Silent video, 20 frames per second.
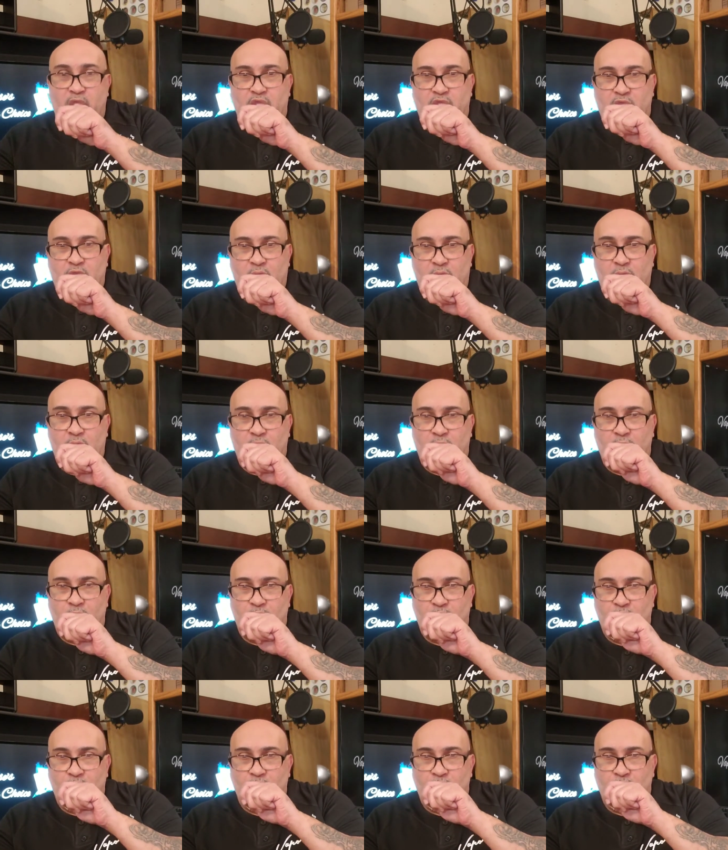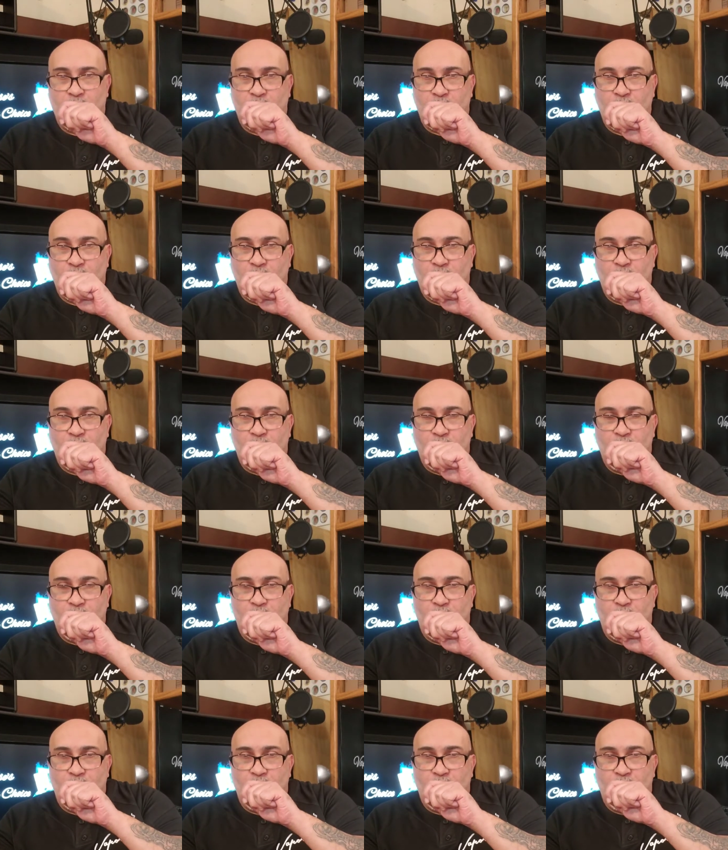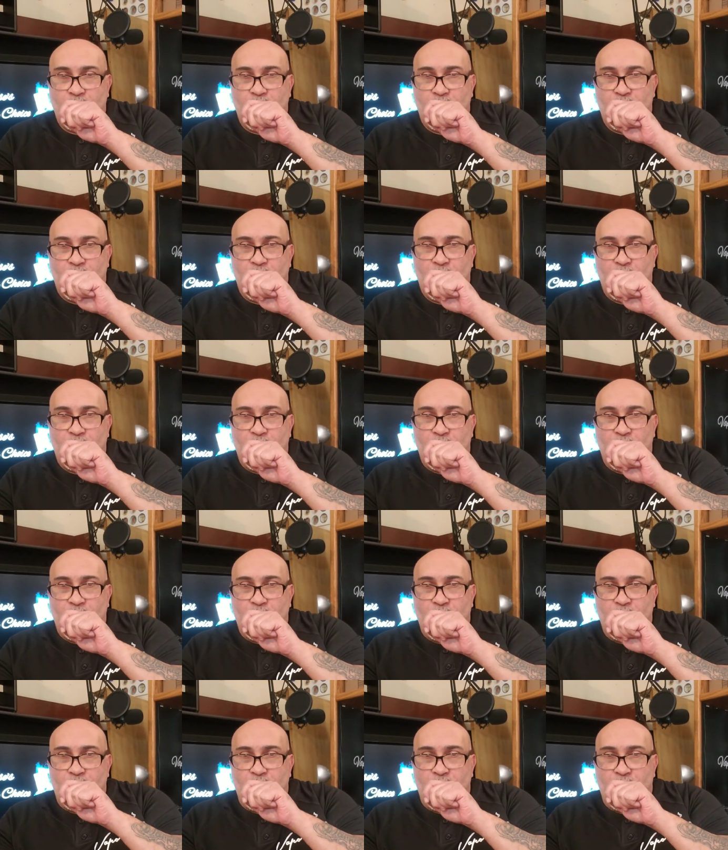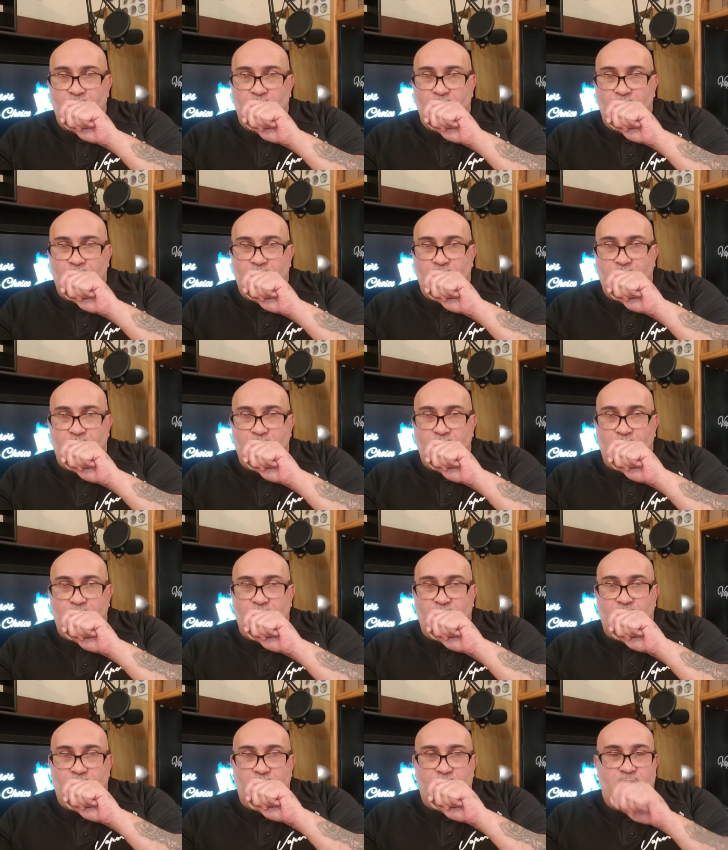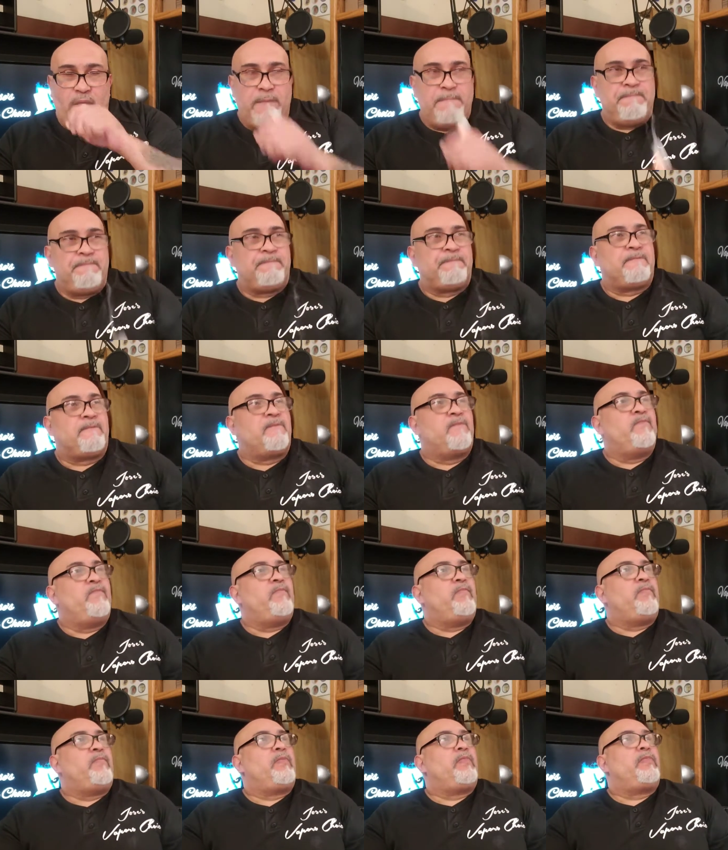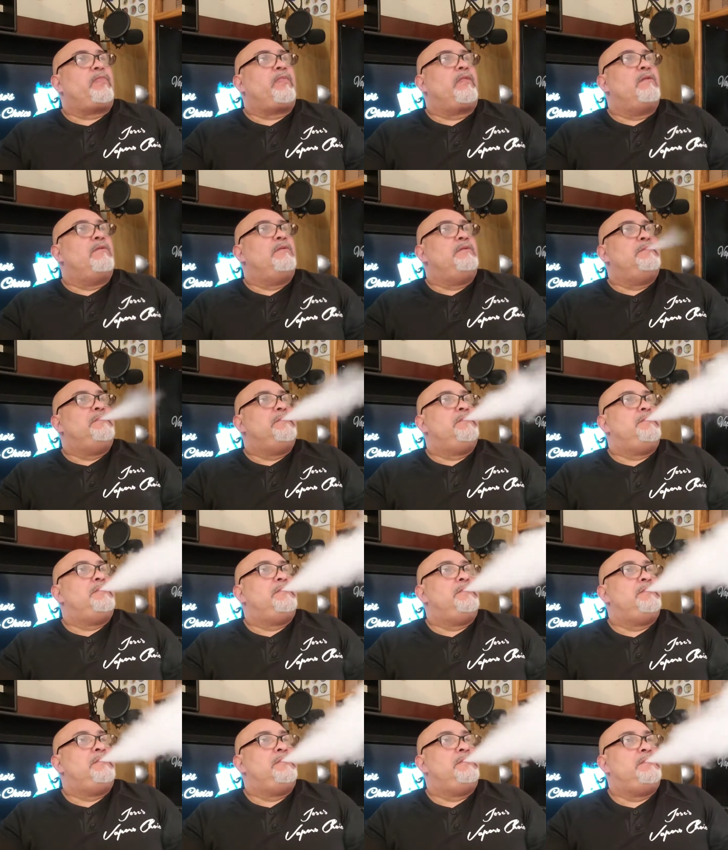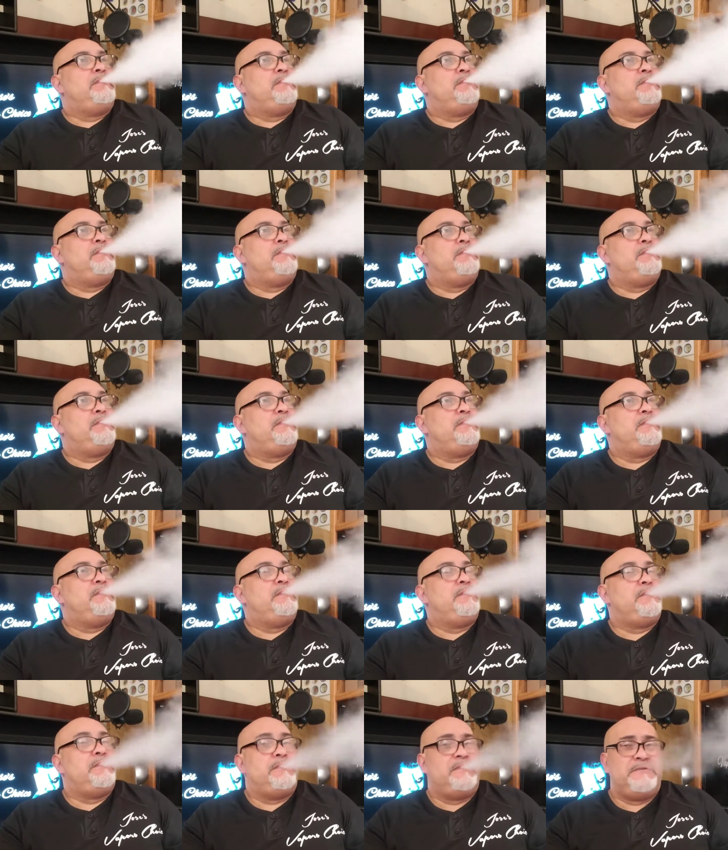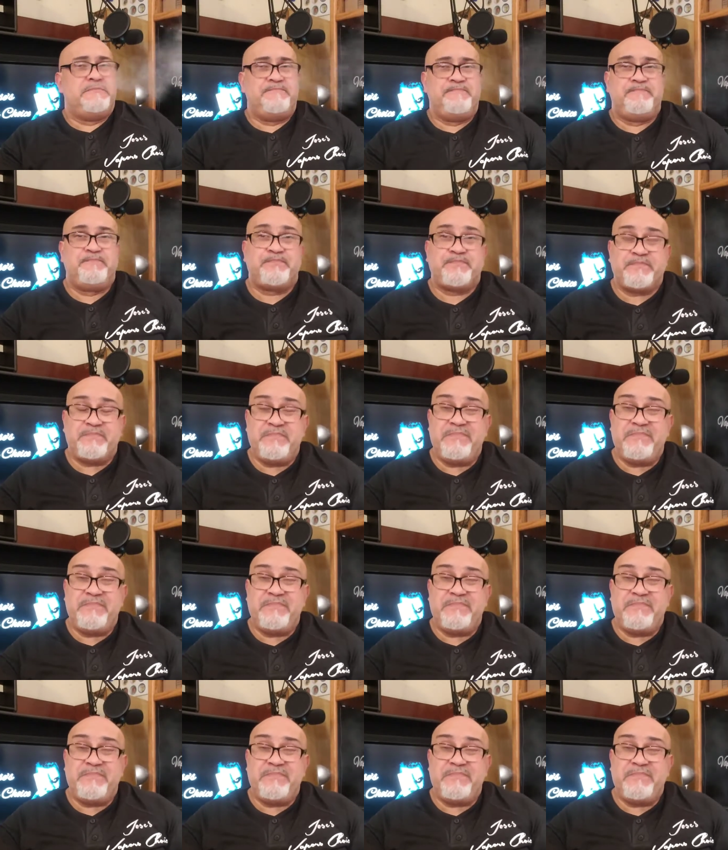No one is speaking in this clip.